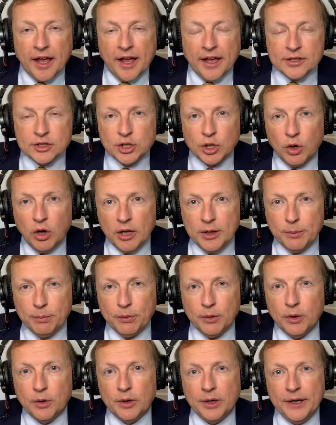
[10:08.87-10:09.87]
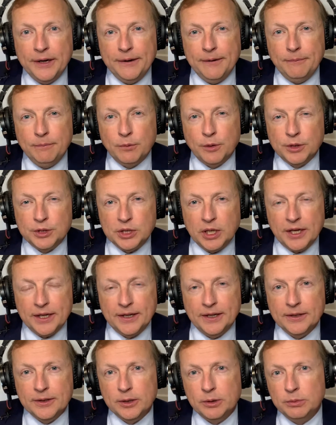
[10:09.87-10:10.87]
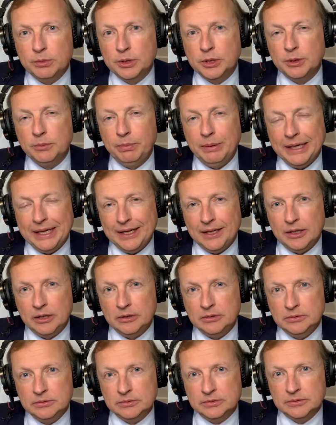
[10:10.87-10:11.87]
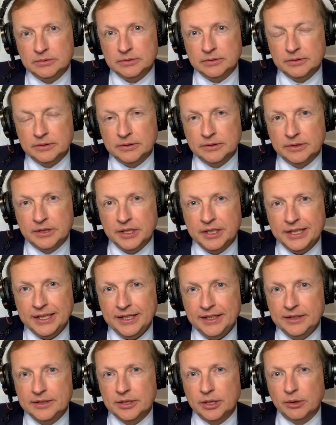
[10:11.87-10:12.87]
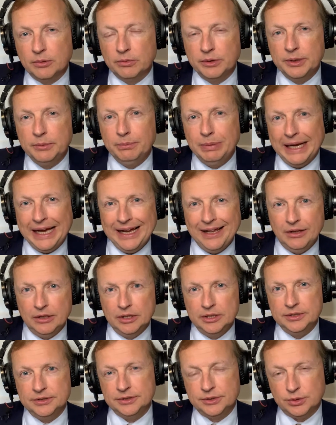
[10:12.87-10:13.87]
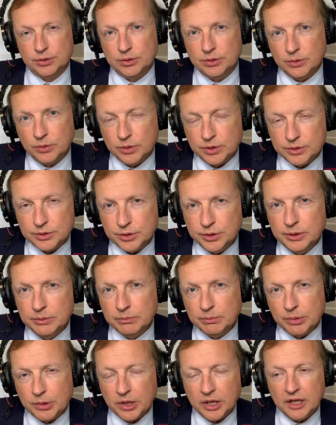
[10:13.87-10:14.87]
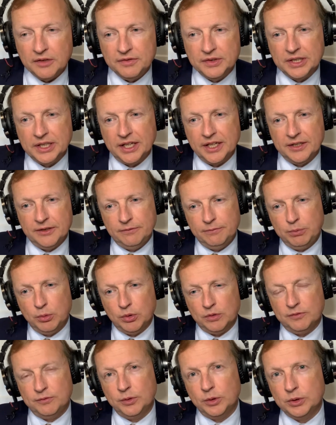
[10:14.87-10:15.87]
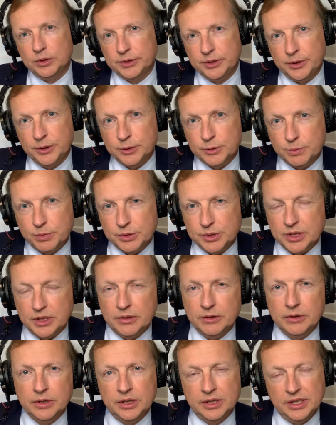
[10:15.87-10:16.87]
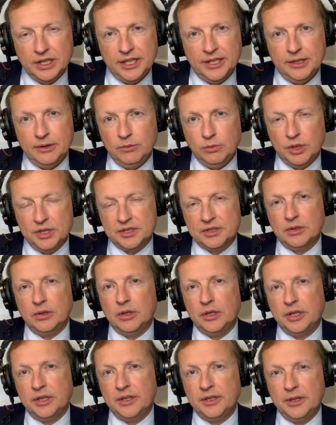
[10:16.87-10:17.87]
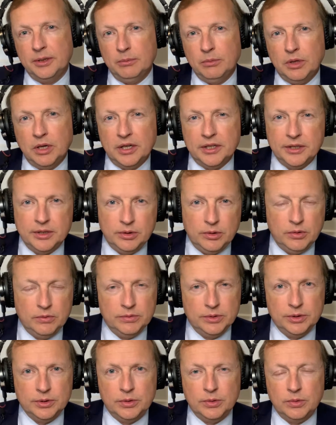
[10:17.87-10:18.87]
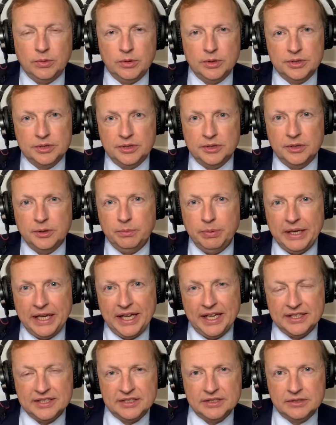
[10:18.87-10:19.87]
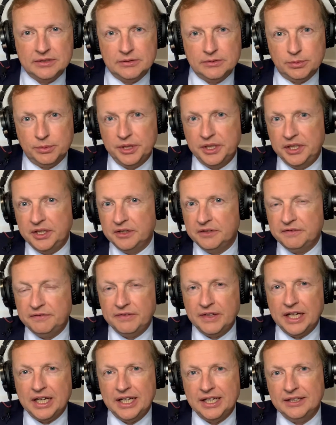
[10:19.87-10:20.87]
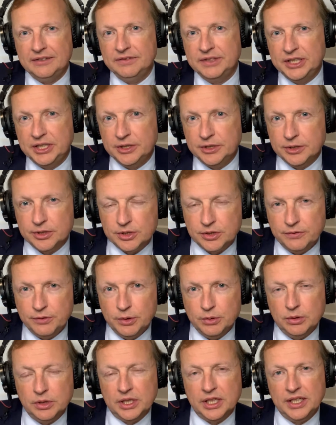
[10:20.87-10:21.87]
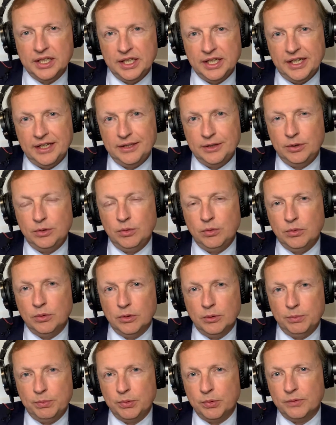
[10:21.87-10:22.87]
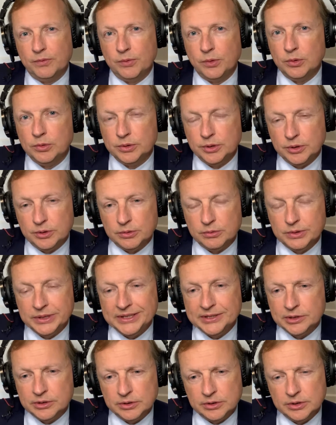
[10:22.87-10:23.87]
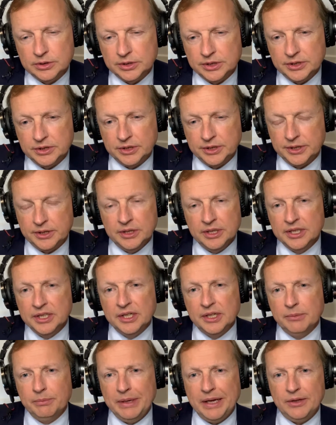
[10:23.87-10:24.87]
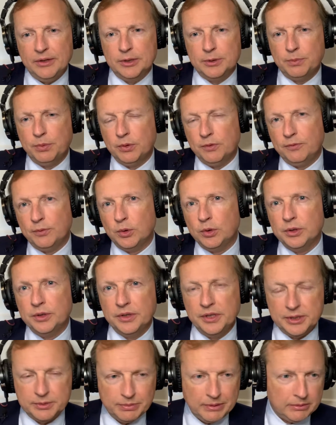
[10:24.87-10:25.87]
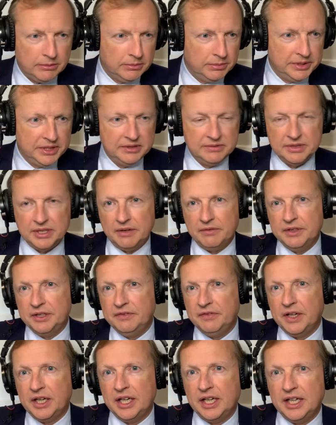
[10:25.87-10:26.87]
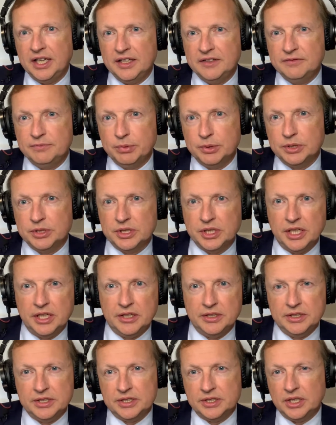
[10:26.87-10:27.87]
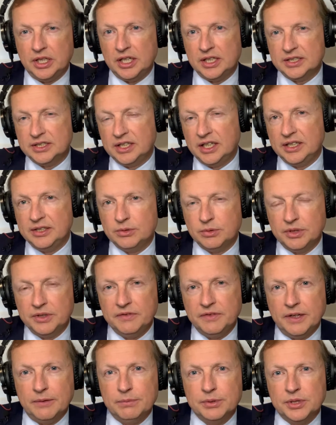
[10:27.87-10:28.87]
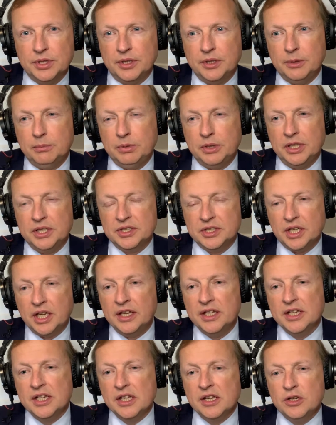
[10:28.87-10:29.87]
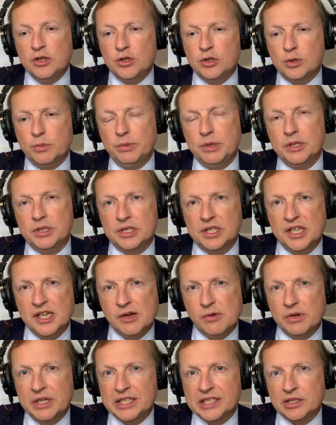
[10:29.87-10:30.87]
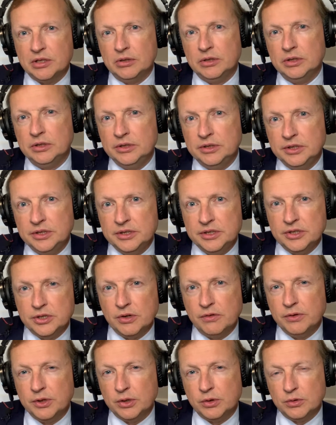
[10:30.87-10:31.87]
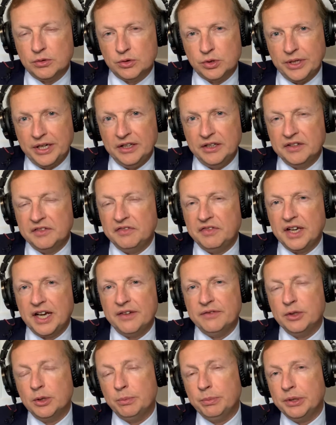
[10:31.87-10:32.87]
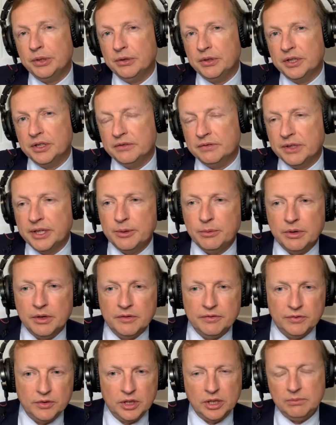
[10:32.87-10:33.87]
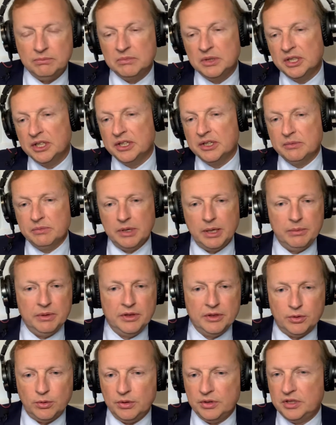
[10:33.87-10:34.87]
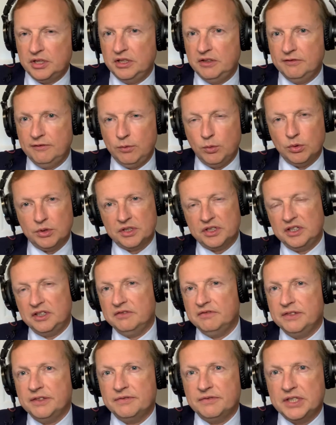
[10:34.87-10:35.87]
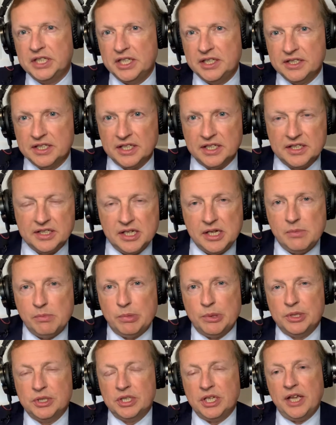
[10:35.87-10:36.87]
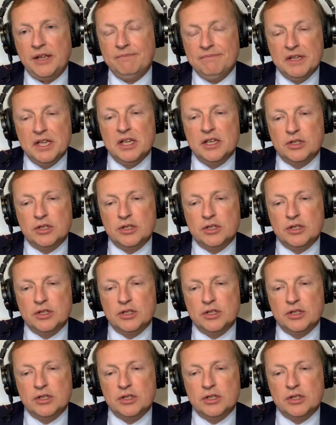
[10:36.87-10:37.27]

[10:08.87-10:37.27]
So on the program, we're talking a little bit about the need to rebalance or trim profit out of portfolios, particularly in light of what's going on in the market over the course of the past 3 to 5 years. If you're looking at your portfolio return, and on a balanced portfolio that's probably 75% on the stock side, 25% on the bond side, you should be seeing returns over the trailing 5-year period of anywhere from maybe 13, 14, 15, 16%.